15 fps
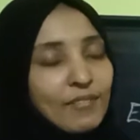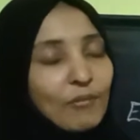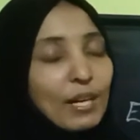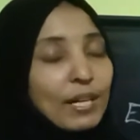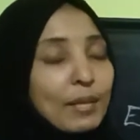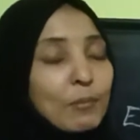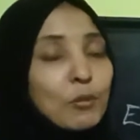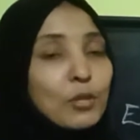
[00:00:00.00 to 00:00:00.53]

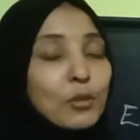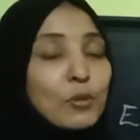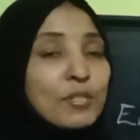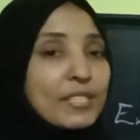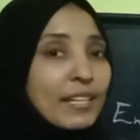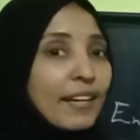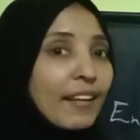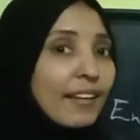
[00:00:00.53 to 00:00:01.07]
Water molecules,
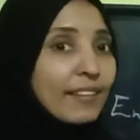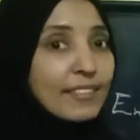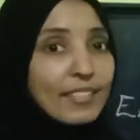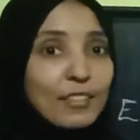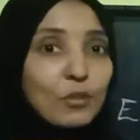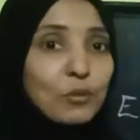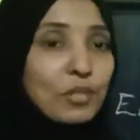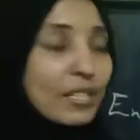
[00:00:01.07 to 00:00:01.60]
they are
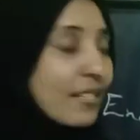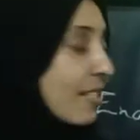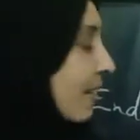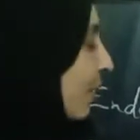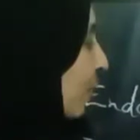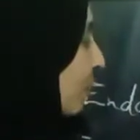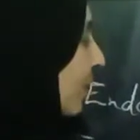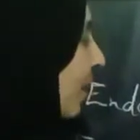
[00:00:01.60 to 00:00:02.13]
entering to
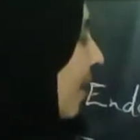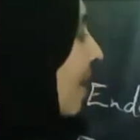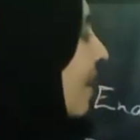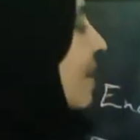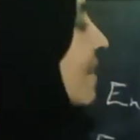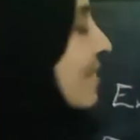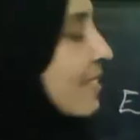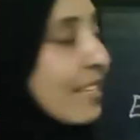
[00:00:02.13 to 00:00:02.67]
inside of the
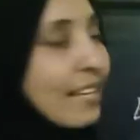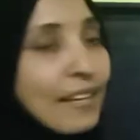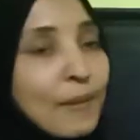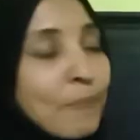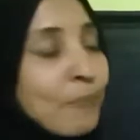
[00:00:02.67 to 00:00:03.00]
cell.